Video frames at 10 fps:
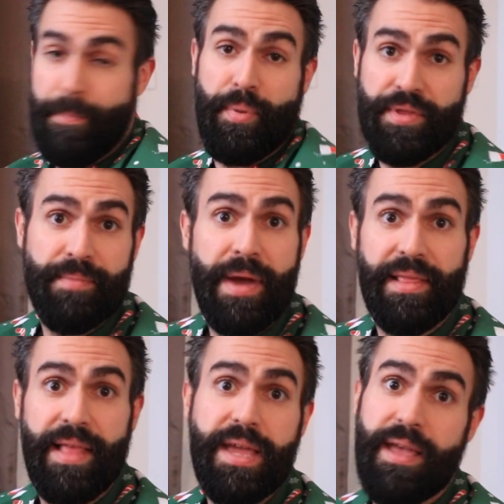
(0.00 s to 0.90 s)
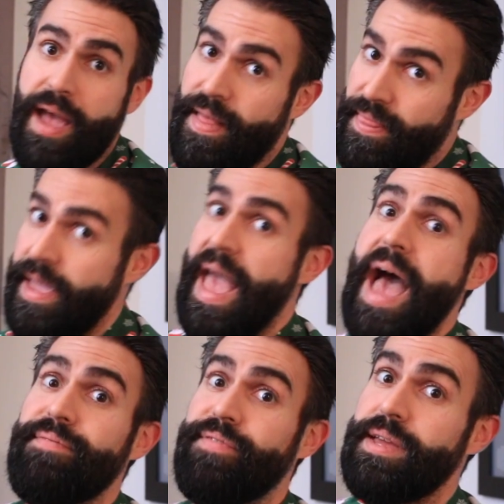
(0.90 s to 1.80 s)
person might like, and they
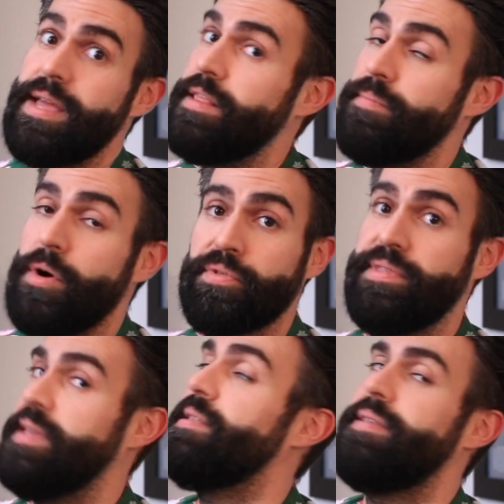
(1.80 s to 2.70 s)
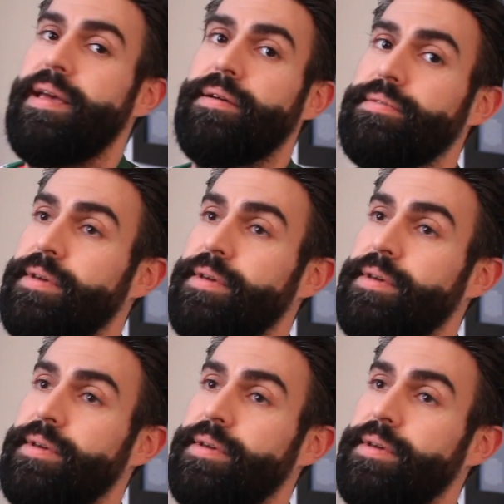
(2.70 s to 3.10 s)
have it in the most detailed,